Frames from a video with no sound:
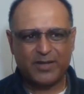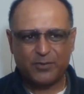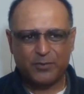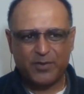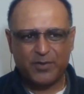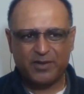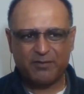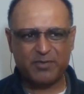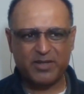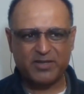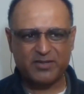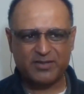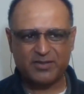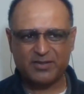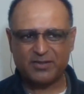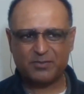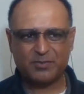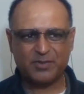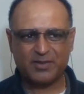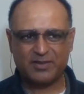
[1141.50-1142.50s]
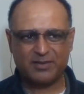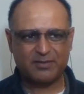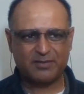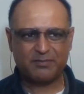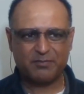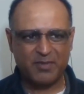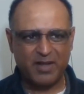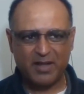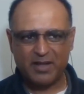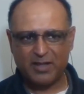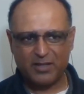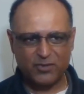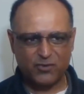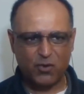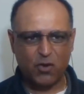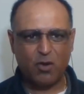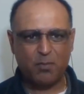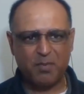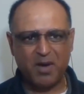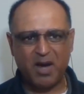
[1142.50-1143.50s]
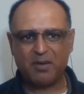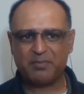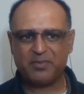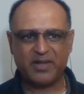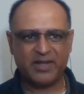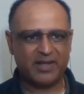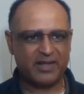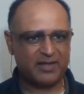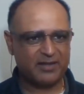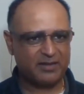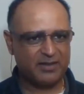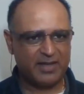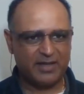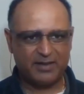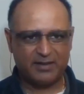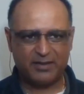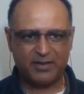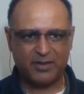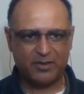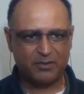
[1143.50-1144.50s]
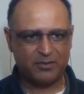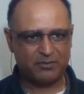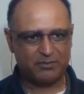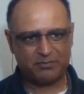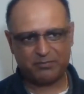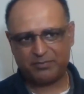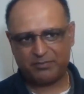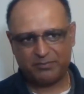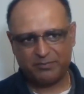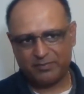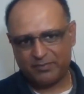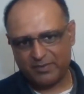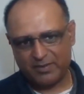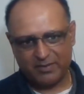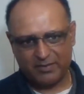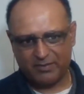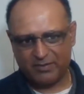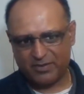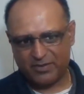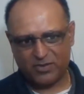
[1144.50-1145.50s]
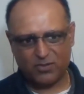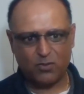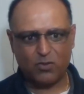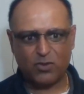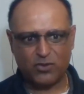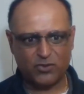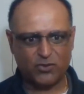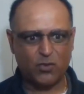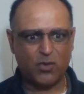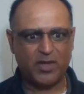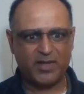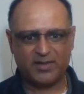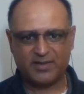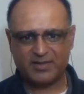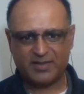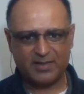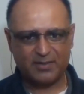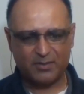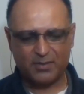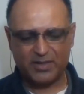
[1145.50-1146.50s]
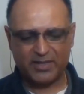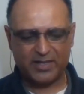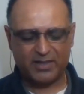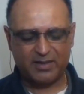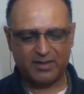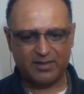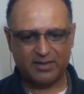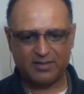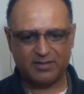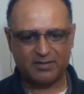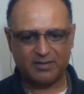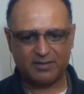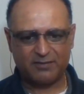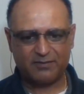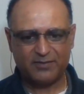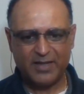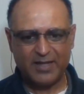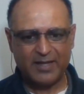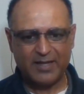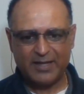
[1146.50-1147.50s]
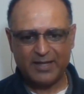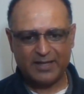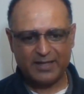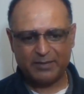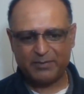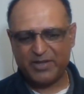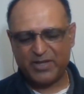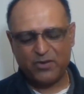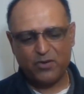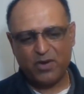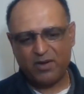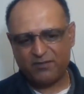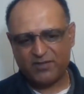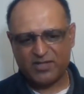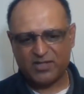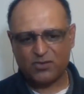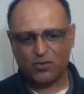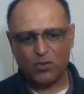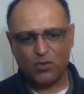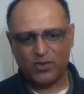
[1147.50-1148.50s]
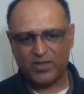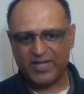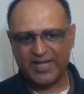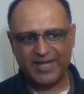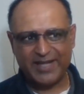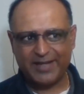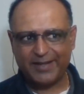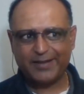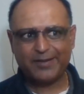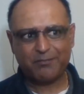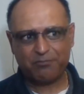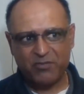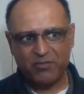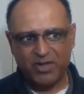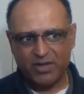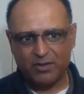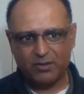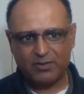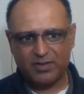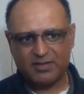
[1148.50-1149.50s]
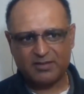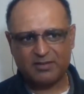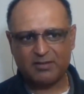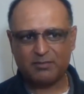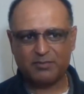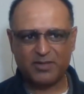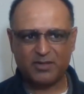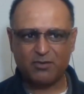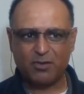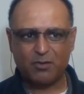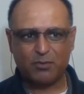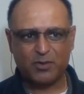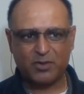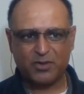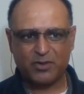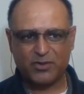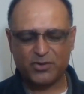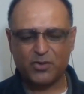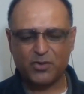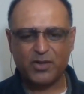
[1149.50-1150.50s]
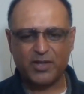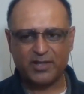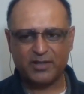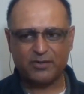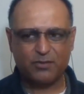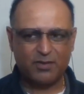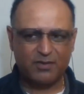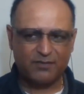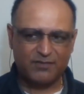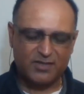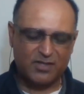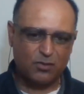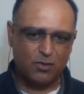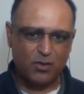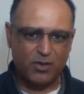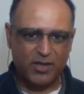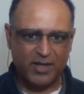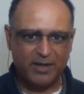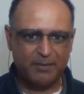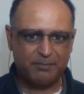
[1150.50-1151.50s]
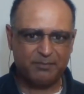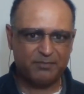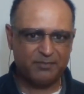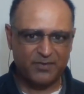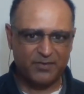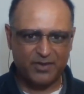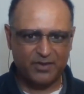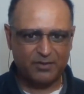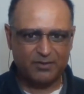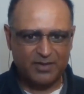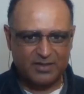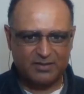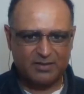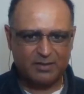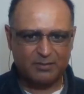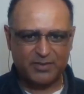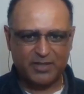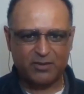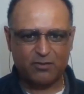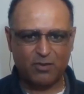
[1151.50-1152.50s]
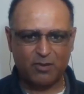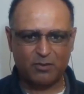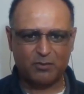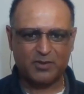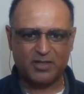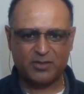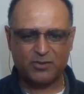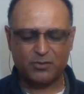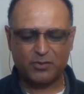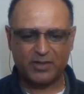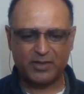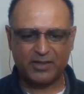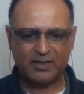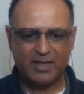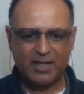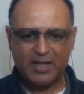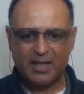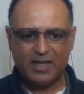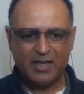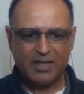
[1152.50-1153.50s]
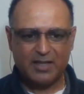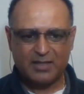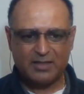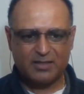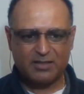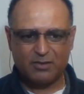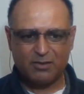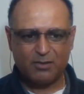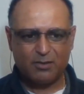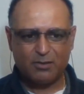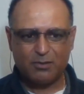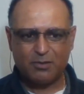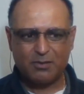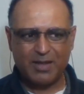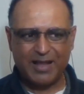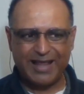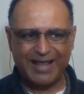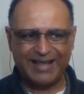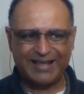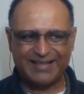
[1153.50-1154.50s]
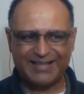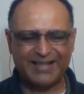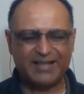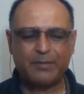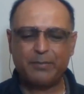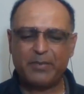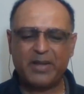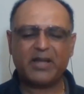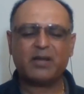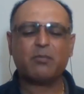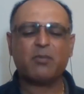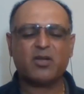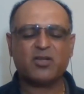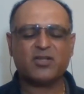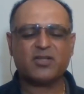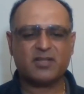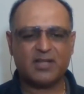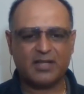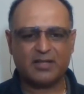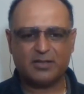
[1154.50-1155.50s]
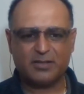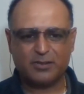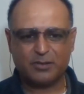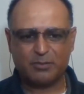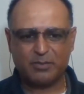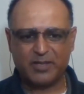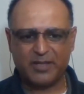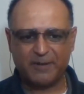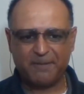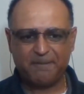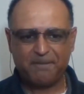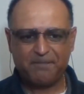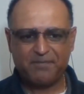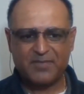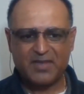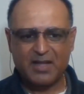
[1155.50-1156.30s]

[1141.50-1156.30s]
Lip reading: why do we have patients with jaw popping and sore joints and all that other stuff? I mean, you have a sore knee, there's something wrong with your joint. You have a sore hip, there's something wrong with the joint. So it didn't make much sense to me.